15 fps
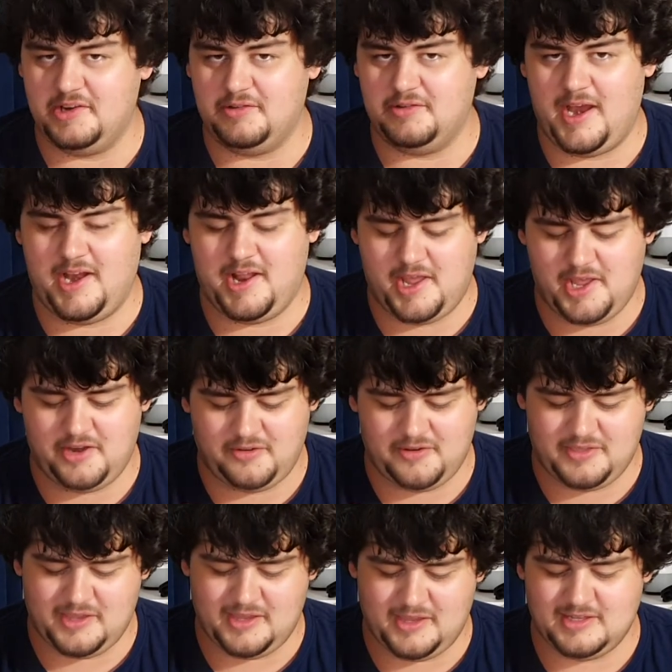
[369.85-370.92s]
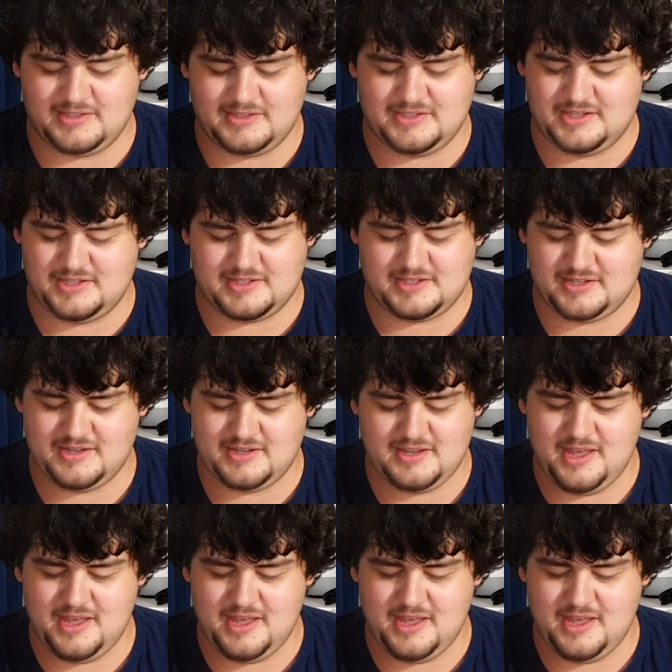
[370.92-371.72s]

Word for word: a radiator in this. It's just,